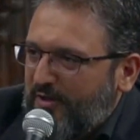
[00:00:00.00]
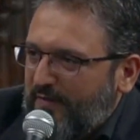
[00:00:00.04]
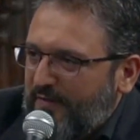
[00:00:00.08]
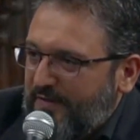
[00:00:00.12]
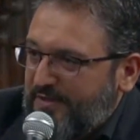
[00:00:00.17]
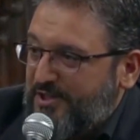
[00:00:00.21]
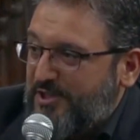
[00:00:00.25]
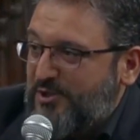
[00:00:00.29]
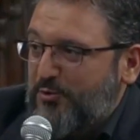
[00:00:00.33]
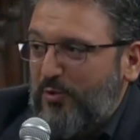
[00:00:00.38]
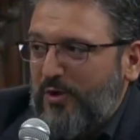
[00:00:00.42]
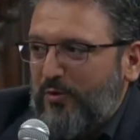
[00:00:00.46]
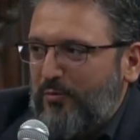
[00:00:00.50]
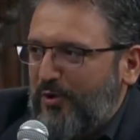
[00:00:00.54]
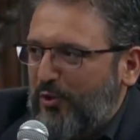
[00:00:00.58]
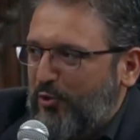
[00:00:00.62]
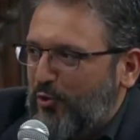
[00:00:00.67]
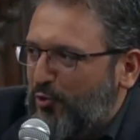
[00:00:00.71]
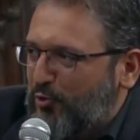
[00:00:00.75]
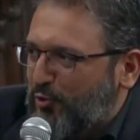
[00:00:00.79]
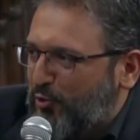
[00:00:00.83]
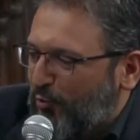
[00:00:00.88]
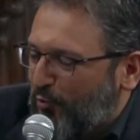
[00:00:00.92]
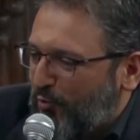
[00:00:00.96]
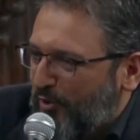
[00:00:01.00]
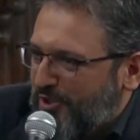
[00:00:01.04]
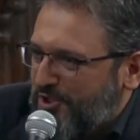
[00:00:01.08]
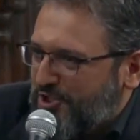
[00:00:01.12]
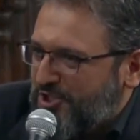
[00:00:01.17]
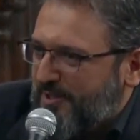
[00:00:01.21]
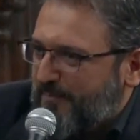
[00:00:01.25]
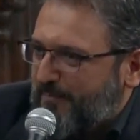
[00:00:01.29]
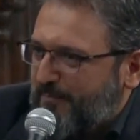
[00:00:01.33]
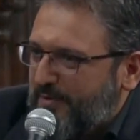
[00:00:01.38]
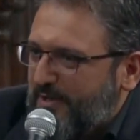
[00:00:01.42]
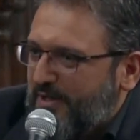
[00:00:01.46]
This is where we go to
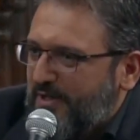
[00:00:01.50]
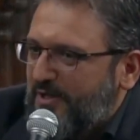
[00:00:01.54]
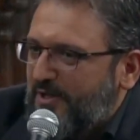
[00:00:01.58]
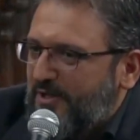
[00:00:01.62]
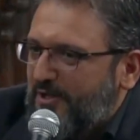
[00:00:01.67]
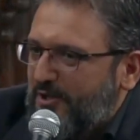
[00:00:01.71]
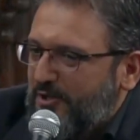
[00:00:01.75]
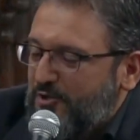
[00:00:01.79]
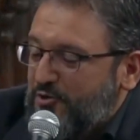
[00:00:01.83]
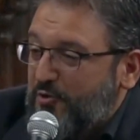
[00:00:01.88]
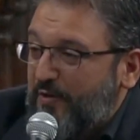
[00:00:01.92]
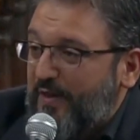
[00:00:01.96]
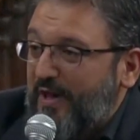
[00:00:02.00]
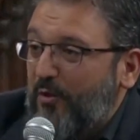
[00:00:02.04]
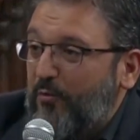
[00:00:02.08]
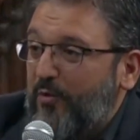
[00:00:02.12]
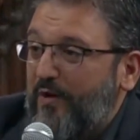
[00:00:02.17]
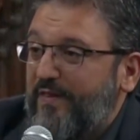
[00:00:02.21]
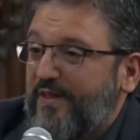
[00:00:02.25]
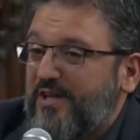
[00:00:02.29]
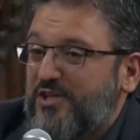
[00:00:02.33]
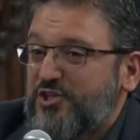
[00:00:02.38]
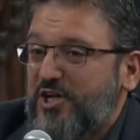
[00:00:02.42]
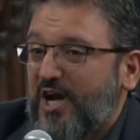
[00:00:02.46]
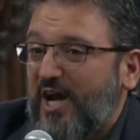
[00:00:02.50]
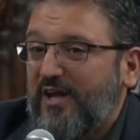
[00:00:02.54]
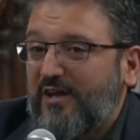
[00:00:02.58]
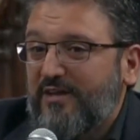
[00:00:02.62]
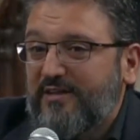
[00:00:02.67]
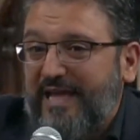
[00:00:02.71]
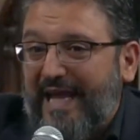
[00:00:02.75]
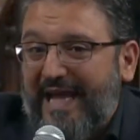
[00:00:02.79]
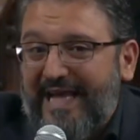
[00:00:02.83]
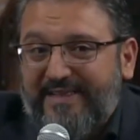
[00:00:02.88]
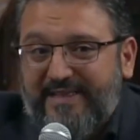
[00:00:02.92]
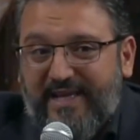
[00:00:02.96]
worship so that when the
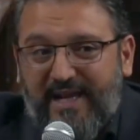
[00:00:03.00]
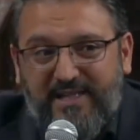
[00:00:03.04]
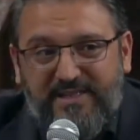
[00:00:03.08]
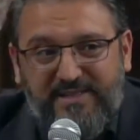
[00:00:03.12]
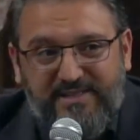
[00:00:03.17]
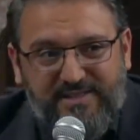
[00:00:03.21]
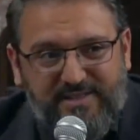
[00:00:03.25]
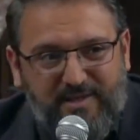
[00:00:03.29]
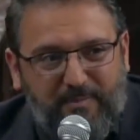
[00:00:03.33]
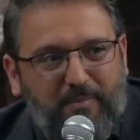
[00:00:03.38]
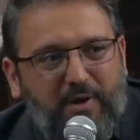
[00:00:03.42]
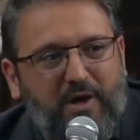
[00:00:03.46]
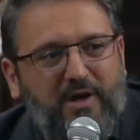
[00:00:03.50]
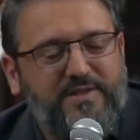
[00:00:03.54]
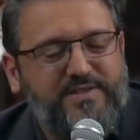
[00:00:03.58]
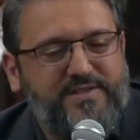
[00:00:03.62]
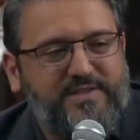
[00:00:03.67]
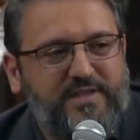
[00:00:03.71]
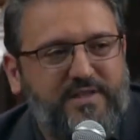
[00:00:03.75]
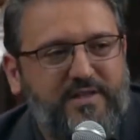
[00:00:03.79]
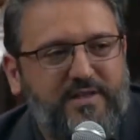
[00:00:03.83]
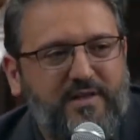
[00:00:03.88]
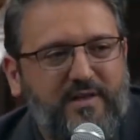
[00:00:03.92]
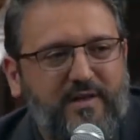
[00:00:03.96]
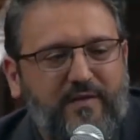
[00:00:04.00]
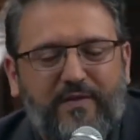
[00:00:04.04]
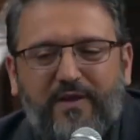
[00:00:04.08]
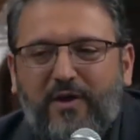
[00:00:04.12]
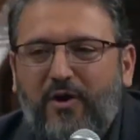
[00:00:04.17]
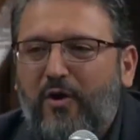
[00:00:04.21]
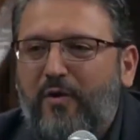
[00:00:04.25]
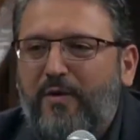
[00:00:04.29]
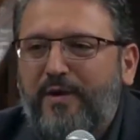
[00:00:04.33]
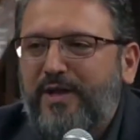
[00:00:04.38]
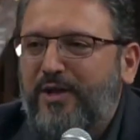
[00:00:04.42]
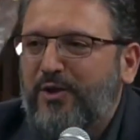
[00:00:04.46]
child attends the mosque, they
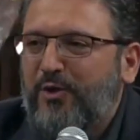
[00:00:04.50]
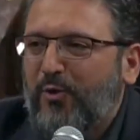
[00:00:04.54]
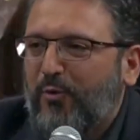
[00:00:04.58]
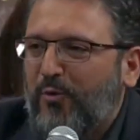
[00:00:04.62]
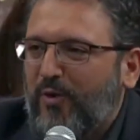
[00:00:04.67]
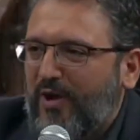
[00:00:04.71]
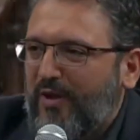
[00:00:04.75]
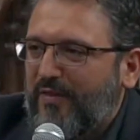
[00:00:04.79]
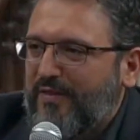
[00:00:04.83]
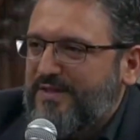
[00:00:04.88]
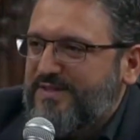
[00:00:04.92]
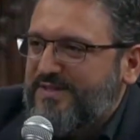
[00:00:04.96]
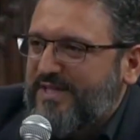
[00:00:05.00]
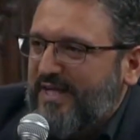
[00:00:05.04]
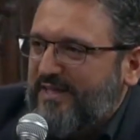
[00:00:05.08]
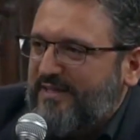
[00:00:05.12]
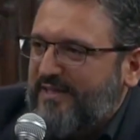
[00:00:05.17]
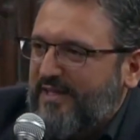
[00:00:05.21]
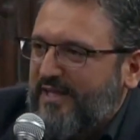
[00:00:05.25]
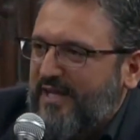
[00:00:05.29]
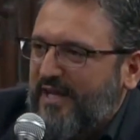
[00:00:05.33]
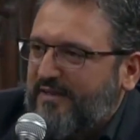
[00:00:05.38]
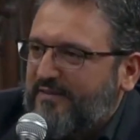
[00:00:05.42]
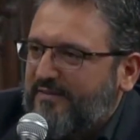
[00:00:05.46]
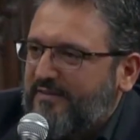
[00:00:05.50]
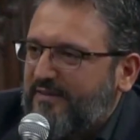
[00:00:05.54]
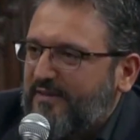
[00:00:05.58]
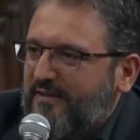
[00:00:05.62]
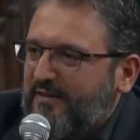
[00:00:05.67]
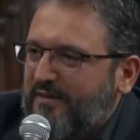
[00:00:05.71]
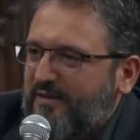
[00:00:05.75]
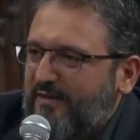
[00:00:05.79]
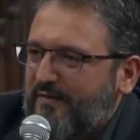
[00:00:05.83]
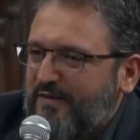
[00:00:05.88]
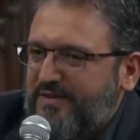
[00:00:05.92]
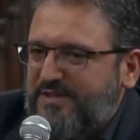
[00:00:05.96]
already know all this etiquette.
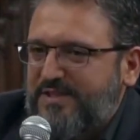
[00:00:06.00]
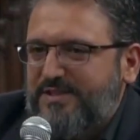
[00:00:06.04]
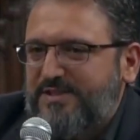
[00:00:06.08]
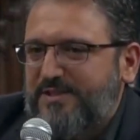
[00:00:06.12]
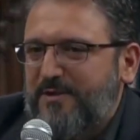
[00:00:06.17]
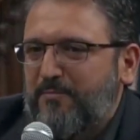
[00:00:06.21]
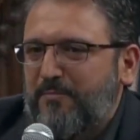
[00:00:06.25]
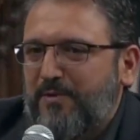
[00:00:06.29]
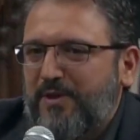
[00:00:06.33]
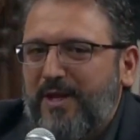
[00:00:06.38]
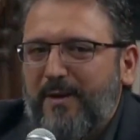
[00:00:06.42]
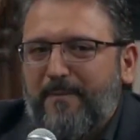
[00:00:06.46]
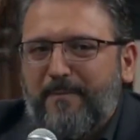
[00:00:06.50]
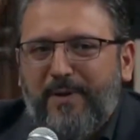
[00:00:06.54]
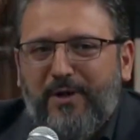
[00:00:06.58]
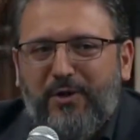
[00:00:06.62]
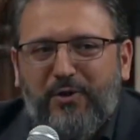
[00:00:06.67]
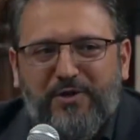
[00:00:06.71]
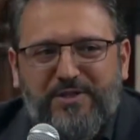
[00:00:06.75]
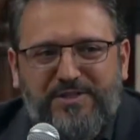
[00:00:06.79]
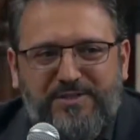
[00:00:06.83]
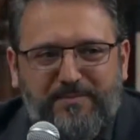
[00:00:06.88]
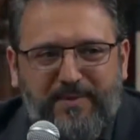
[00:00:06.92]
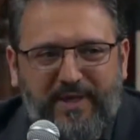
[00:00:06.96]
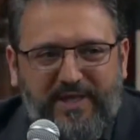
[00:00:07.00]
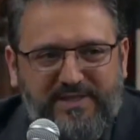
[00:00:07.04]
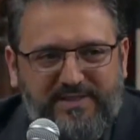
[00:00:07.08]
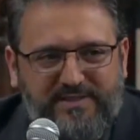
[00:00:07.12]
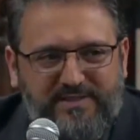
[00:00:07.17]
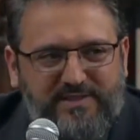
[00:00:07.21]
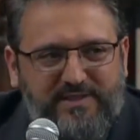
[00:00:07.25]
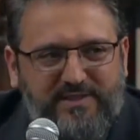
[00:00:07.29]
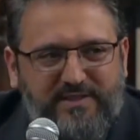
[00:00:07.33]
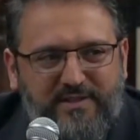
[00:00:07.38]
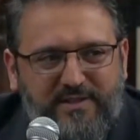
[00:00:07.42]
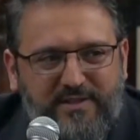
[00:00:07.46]
This is simply a bigger
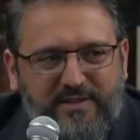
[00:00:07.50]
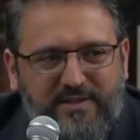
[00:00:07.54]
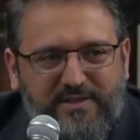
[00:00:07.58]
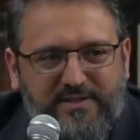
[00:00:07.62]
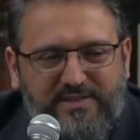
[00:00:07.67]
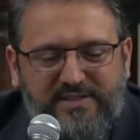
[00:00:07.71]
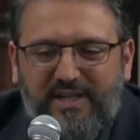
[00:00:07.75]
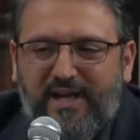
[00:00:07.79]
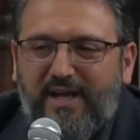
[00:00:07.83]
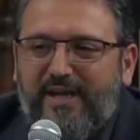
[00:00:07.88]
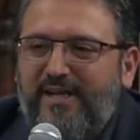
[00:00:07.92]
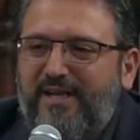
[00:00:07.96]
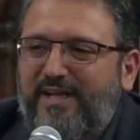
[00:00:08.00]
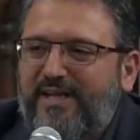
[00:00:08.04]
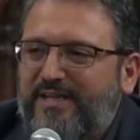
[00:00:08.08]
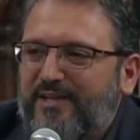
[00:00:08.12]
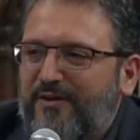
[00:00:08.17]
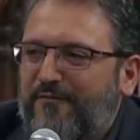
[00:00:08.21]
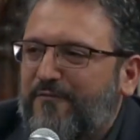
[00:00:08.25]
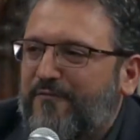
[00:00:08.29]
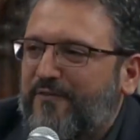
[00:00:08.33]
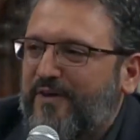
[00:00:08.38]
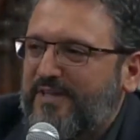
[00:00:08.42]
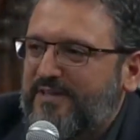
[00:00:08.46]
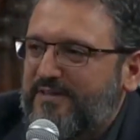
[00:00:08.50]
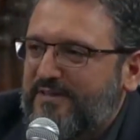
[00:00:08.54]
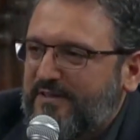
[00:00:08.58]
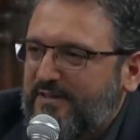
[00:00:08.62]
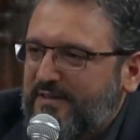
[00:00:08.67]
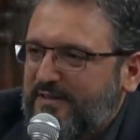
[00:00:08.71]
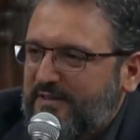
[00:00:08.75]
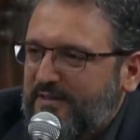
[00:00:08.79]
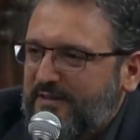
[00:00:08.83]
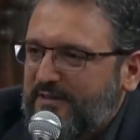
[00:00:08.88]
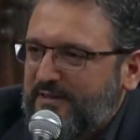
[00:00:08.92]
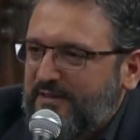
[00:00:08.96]
space, slightly different.
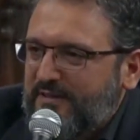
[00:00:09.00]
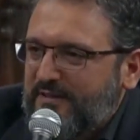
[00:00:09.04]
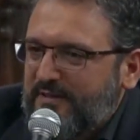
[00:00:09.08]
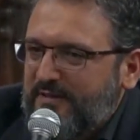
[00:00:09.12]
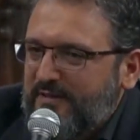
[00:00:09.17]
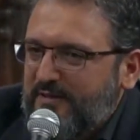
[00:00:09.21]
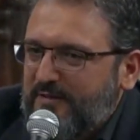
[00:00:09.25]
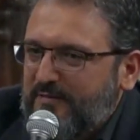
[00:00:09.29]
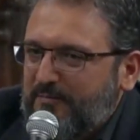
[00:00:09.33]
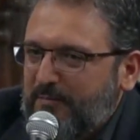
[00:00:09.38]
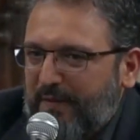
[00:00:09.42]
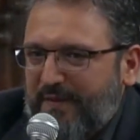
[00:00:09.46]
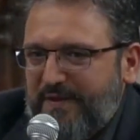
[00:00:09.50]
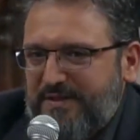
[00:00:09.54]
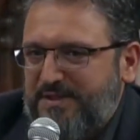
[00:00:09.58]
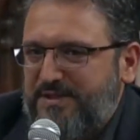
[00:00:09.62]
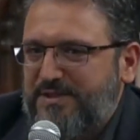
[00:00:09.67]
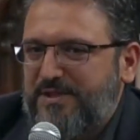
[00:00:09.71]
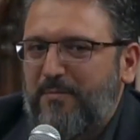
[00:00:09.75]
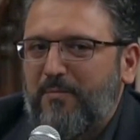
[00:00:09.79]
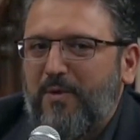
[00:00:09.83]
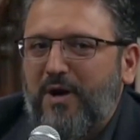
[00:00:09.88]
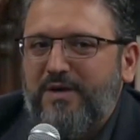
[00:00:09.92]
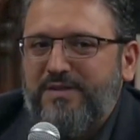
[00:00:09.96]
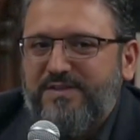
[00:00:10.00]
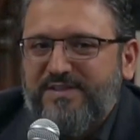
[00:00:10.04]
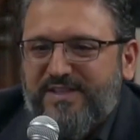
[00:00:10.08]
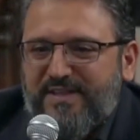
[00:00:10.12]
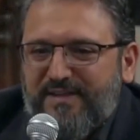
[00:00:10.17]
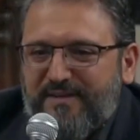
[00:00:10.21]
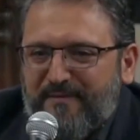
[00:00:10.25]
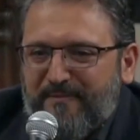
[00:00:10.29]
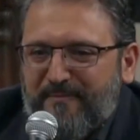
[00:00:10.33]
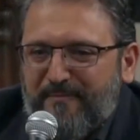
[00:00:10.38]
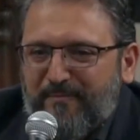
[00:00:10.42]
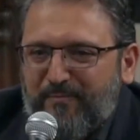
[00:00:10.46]
But this is a
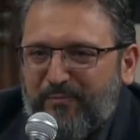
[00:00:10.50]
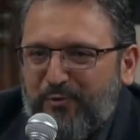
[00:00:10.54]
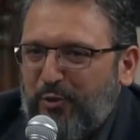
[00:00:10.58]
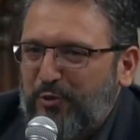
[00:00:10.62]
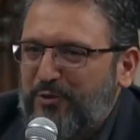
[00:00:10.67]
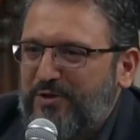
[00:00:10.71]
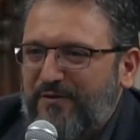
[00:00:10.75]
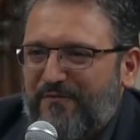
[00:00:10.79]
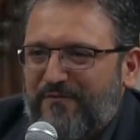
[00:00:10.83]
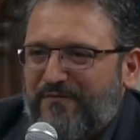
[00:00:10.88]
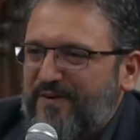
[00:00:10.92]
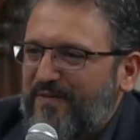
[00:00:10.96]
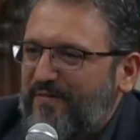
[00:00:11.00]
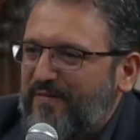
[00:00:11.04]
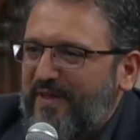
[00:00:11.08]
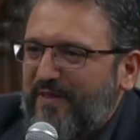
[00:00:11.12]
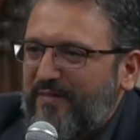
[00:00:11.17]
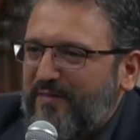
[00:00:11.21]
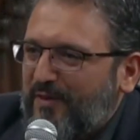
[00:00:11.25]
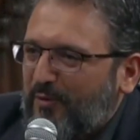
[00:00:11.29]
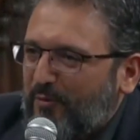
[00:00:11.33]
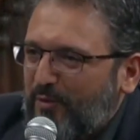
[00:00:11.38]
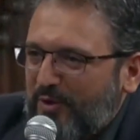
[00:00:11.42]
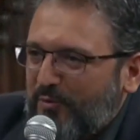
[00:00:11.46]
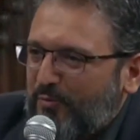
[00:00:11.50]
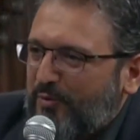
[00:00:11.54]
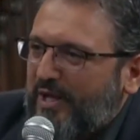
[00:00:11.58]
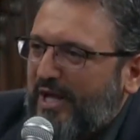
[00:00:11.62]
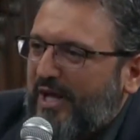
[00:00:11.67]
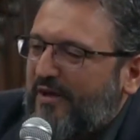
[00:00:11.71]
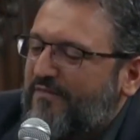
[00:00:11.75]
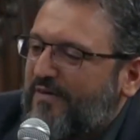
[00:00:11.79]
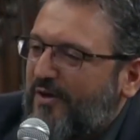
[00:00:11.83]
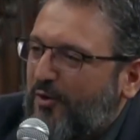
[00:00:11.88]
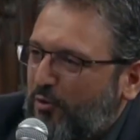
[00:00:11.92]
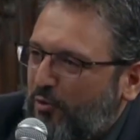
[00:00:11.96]
mosque, no different than the one we
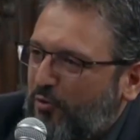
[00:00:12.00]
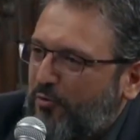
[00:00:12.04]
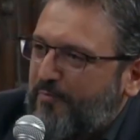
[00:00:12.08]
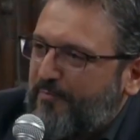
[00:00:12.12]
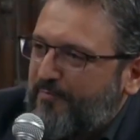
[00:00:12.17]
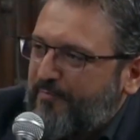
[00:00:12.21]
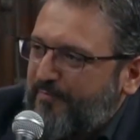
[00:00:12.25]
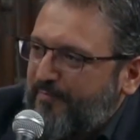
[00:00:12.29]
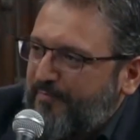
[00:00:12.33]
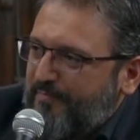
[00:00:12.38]
have at home